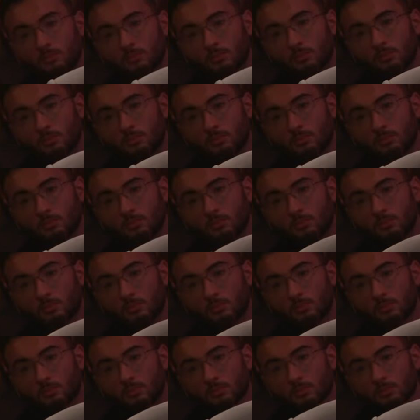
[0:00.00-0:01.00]

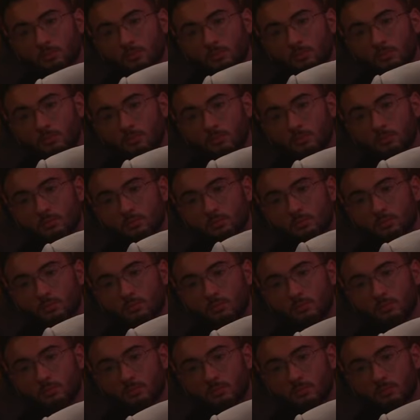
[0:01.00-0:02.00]

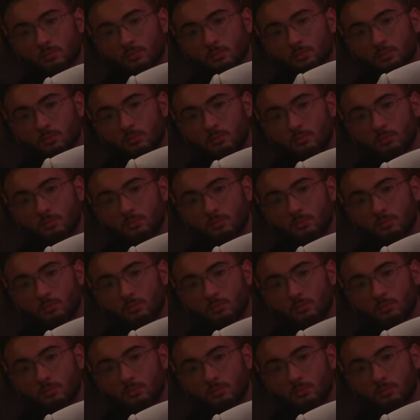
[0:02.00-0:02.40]
[no speech]